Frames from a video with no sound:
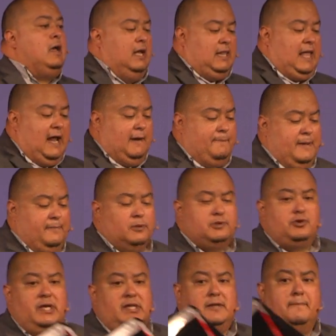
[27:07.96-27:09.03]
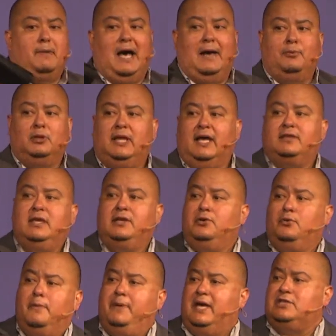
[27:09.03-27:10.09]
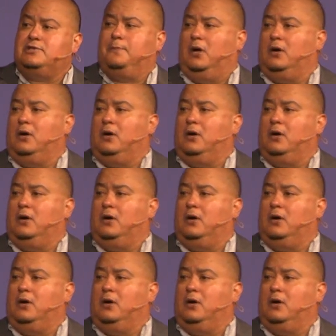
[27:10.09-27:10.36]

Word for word: a lot of people treat the Bible like they do a baseball